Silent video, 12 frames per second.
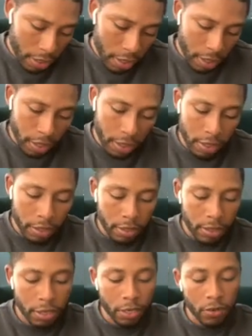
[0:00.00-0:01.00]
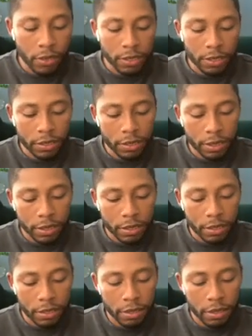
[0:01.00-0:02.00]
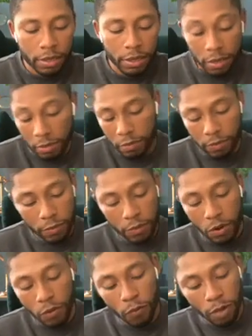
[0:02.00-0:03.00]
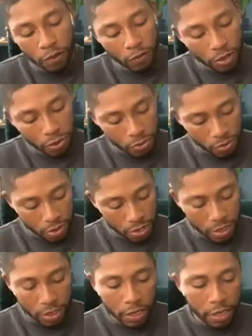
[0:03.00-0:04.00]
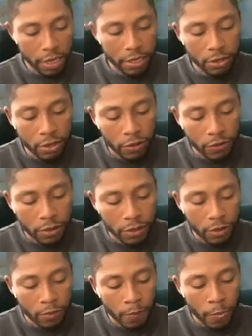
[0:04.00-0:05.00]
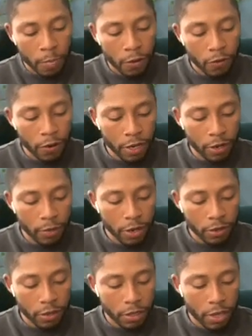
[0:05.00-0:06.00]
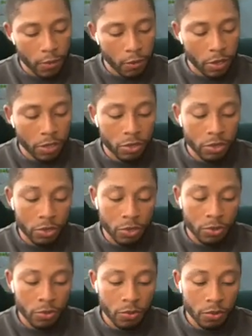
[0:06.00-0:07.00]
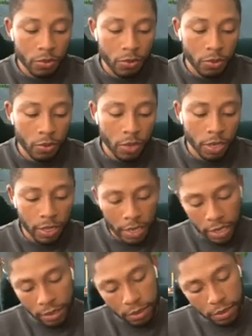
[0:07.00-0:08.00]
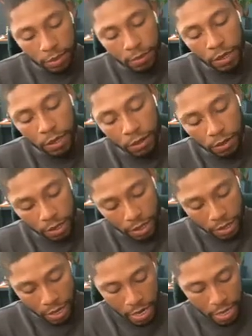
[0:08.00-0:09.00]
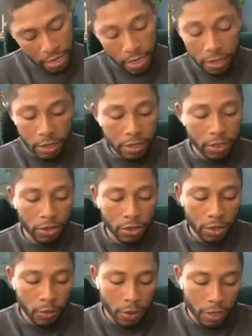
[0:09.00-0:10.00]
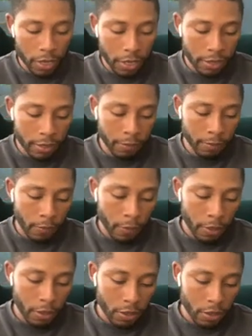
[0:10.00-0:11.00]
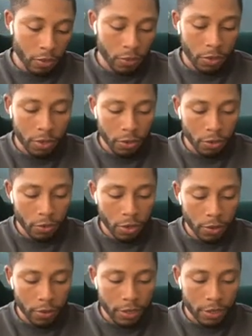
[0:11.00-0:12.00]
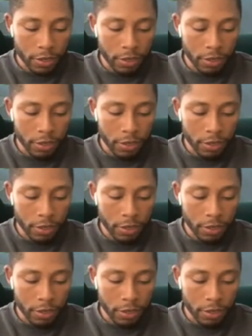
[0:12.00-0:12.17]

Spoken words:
And integration is just a really, really cool thing that NASA offers. So for anyone out there that wants to work at NASA someday, or that does currently work at NASA, you know it's